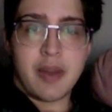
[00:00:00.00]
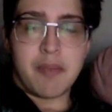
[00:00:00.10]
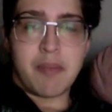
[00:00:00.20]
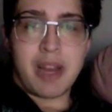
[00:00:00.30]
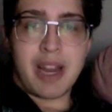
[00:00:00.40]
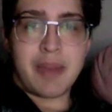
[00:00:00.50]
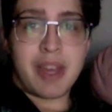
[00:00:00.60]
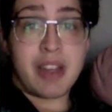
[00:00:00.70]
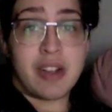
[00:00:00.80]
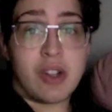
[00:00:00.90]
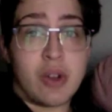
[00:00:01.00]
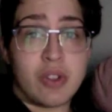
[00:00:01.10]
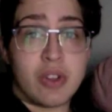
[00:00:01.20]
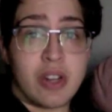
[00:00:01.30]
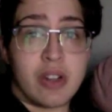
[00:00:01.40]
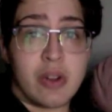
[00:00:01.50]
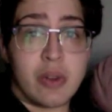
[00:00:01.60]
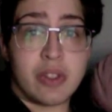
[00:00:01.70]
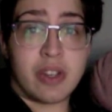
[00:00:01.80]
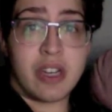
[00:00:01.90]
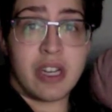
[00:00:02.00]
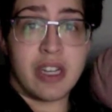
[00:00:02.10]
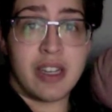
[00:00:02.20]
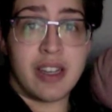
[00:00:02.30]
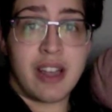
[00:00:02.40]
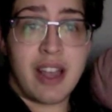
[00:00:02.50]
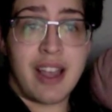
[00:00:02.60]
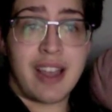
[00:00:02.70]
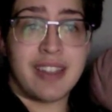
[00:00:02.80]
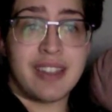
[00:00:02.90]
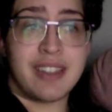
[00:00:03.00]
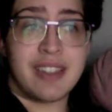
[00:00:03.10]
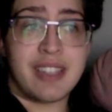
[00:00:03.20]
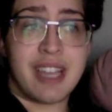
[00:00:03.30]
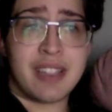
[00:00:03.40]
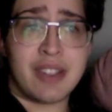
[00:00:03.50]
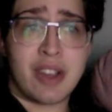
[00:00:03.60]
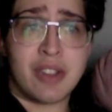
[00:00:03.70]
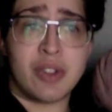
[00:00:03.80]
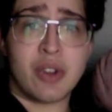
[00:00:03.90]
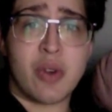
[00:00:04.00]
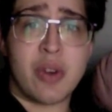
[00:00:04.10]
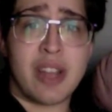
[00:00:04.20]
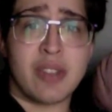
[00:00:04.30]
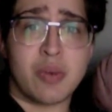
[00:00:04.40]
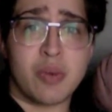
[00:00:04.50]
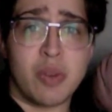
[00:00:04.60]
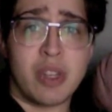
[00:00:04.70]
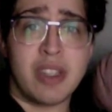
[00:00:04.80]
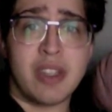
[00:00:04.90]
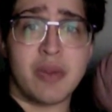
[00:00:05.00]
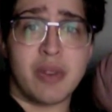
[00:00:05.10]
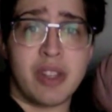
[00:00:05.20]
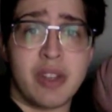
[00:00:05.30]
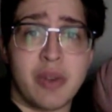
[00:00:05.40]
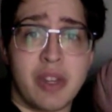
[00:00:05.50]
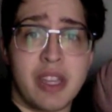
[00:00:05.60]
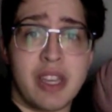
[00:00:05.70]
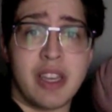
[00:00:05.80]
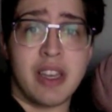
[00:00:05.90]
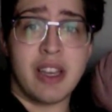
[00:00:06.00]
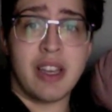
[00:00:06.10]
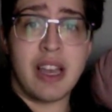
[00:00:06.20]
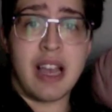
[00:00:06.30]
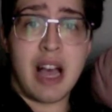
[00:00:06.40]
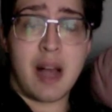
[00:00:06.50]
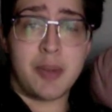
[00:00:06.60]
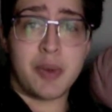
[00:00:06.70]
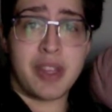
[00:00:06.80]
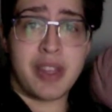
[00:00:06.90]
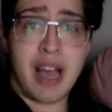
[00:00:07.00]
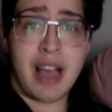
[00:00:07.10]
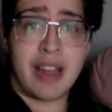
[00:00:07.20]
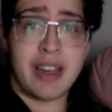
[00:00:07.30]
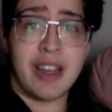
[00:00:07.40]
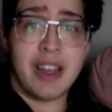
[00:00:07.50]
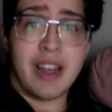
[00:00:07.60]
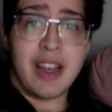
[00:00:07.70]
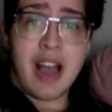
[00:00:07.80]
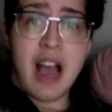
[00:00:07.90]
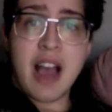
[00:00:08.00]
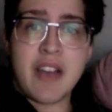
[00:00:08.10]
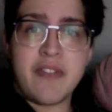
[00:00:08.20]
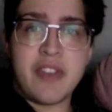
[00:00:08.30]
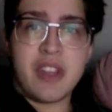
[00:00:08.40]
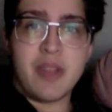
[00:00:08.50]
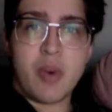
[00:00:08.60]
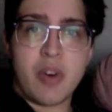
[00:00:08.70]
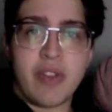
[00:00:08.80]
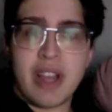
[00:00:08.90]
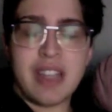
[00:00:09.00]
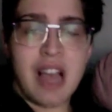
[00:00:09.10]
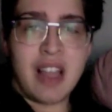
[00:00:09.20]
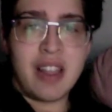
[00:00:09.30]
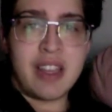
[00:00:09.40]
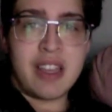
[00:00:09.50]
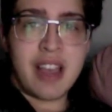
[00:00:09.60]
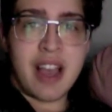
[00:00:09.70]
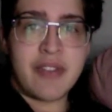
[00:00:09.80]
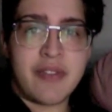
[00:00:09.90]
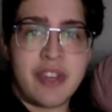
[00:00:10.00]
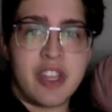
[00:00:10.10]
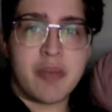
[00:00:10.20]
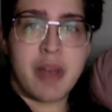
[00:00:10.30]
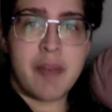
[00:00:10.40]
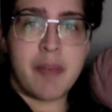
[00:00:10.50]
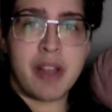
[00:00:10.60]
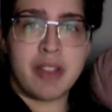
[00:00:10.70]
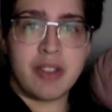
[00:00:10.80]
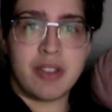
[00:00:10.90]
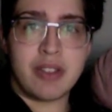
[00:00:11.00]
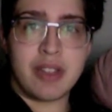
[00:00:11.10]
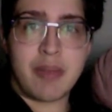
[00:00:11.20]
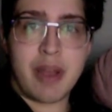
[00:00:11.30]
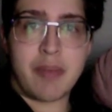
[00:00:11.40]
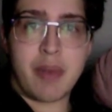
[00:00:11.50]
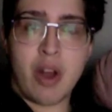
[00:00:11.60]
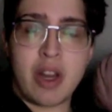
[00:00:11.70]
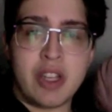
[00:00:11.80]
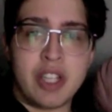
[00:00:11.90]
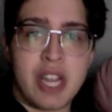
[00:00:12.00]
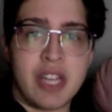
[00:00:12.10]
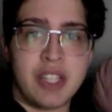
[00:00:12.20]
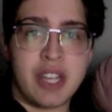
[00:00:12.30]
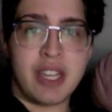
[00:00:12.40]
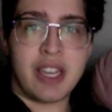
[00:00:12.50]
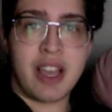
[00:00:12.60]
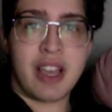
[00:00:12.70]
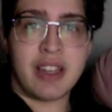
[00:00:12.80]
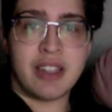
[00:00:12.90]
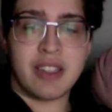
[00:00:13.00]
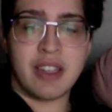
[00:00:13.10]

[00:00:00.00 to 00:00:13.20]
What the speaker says: but I'm getting closer and closer, and the testosterone has really, really, really helped with that. I feel more vitality, I feel my muscles and my body changing, and